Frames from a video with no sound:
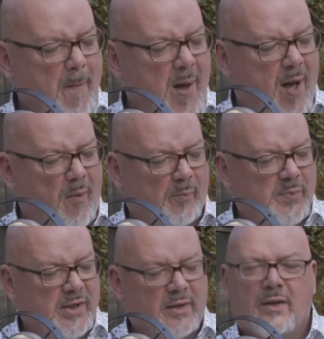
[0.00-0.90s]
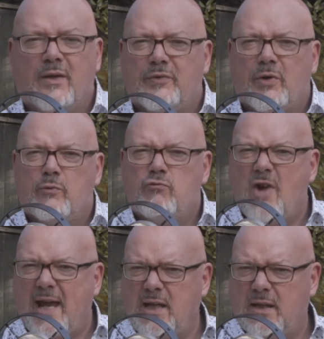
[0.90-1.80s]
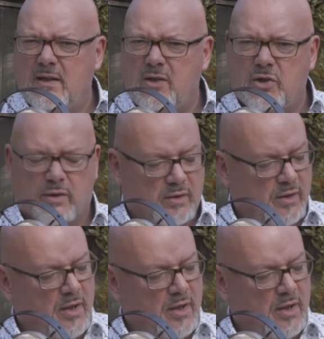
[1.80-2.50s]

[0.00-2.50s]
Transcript: pumped through recognition,